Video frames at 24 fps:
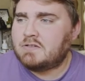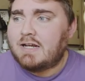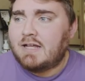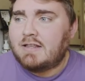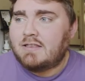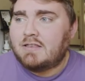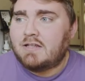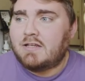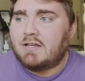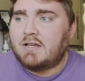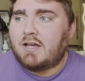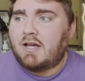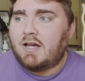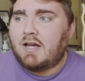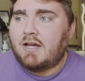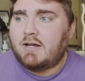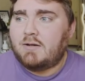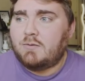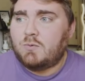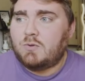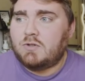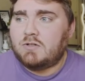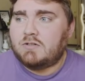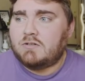I think
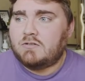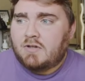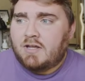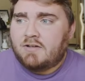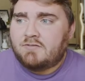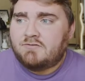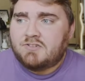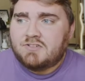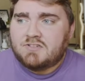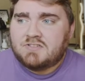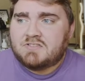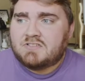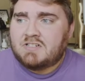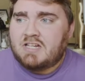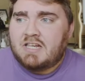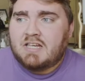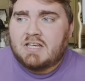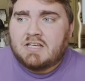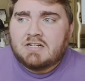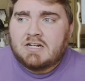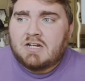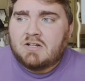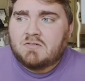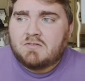I would have just
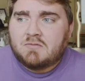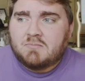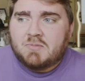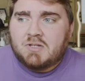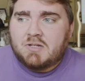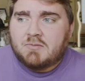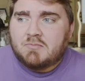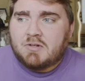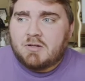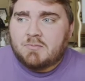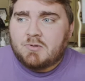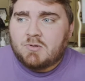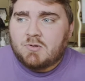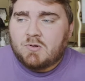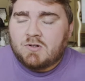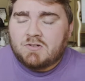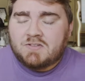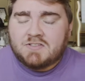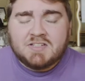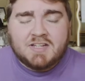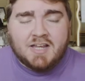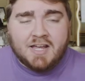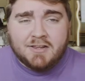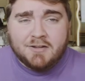taken out BMW
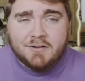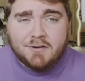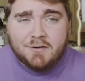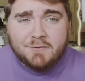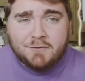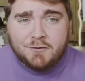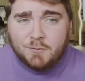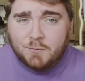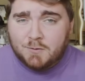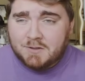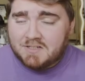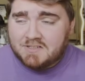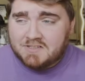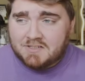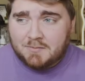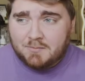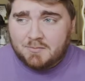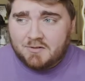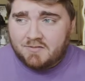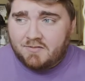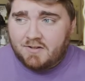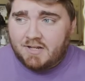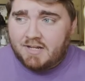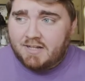altogether if you want to
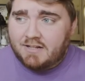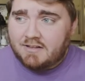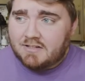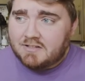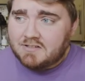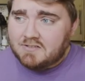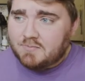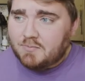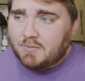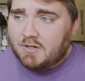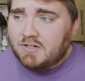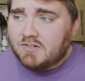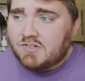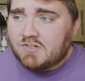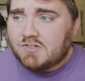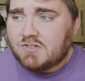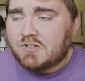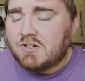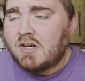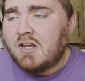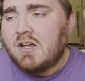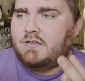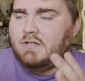simplify it this much.